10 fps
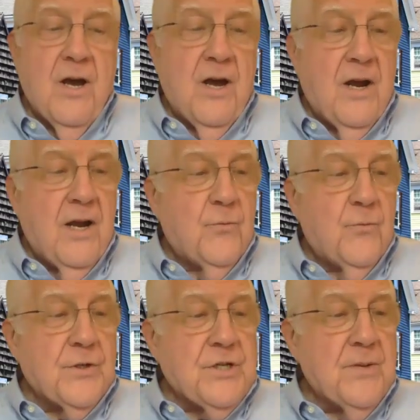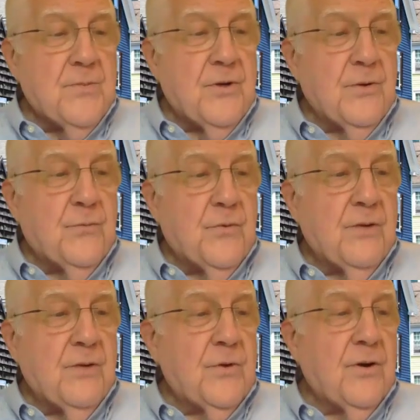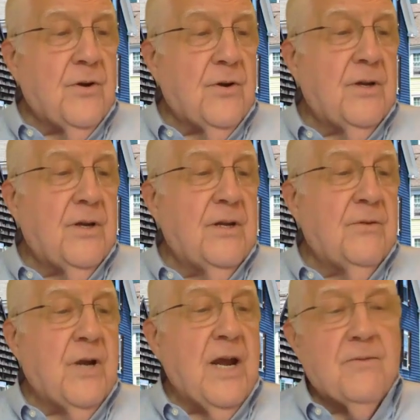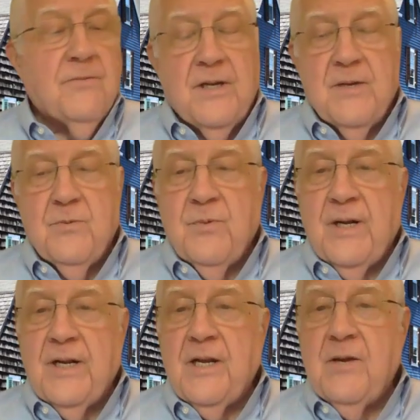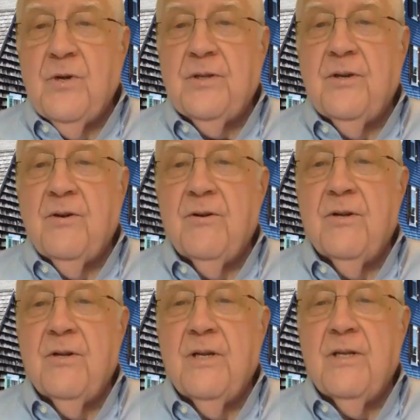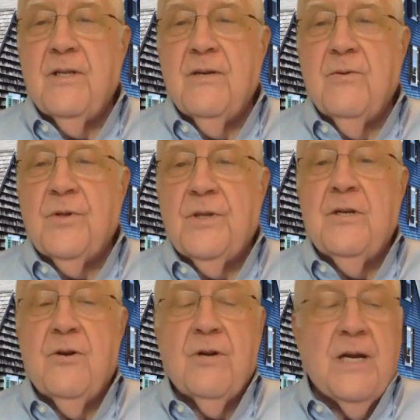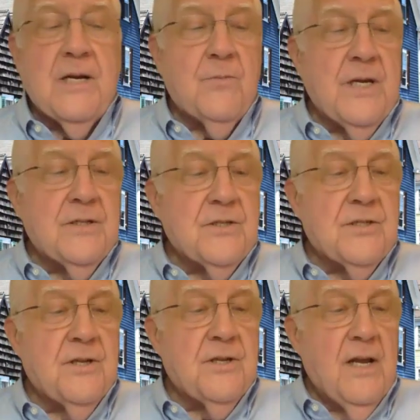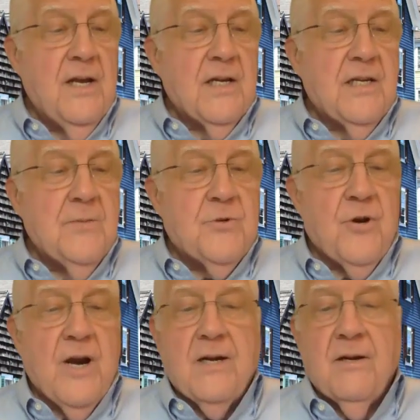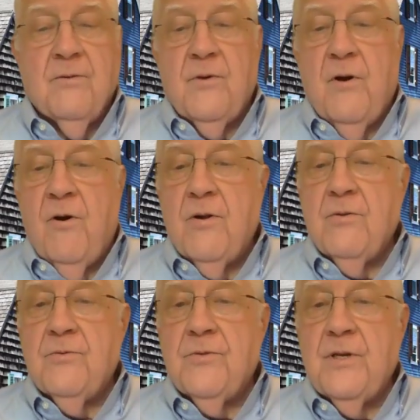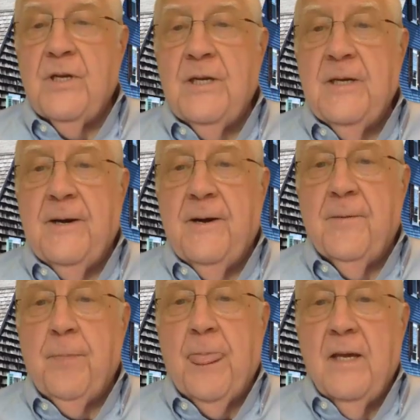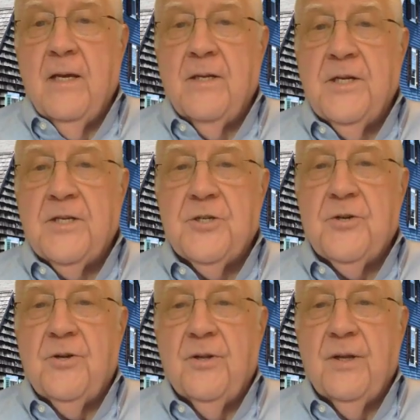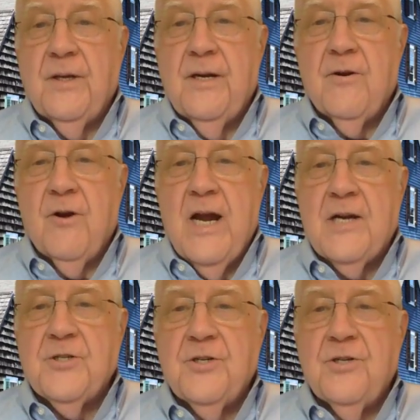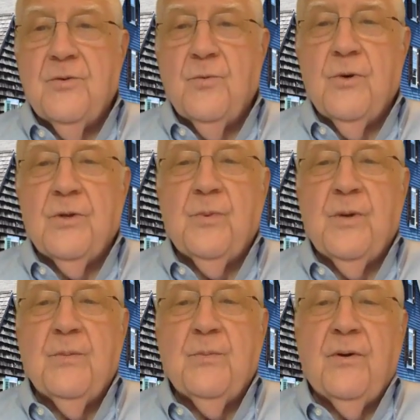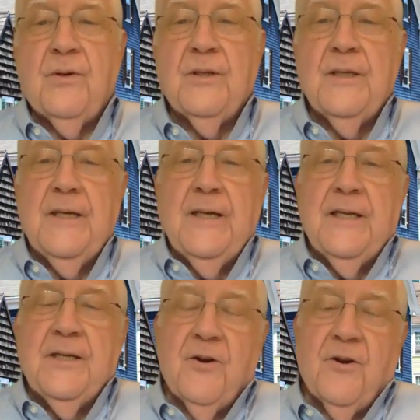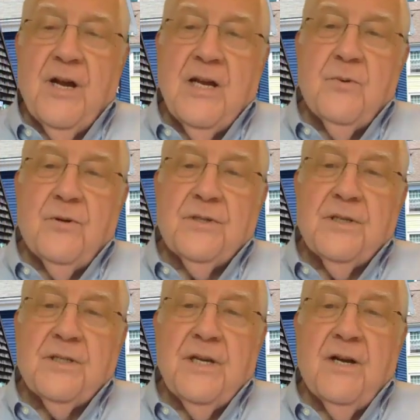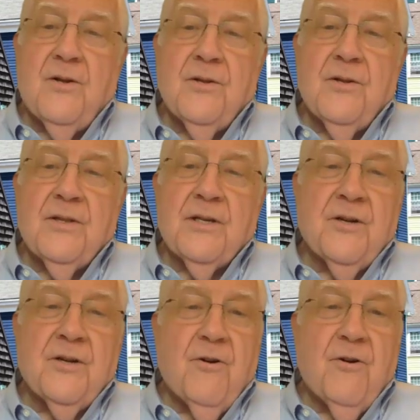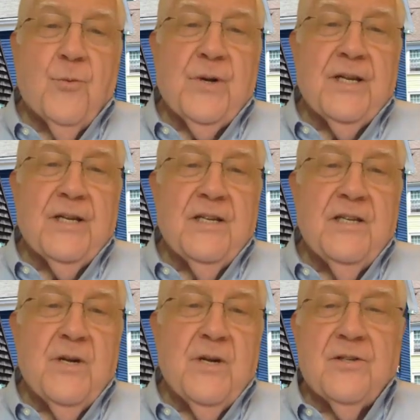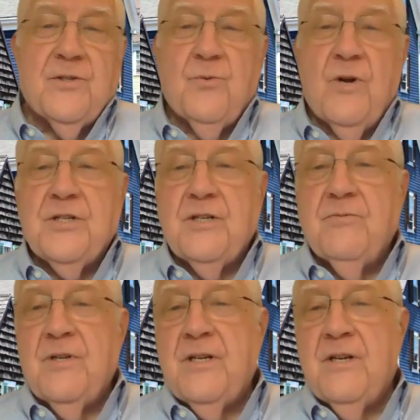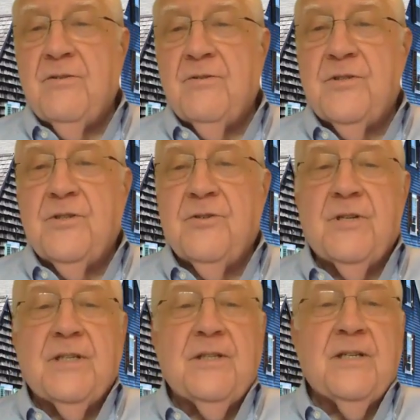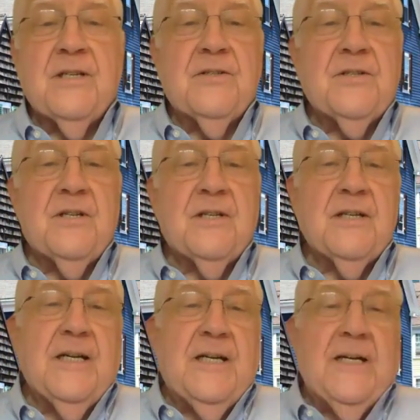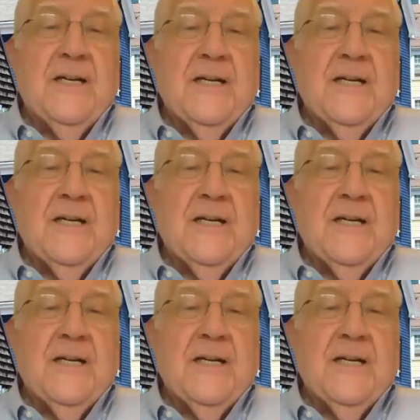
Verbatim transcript: And for example, if, if you're if you have the capability with your in, within your database to keep track of all of the um, digital interaction with people, you're able to tell that they're opening emails, watching videos, doing things that right.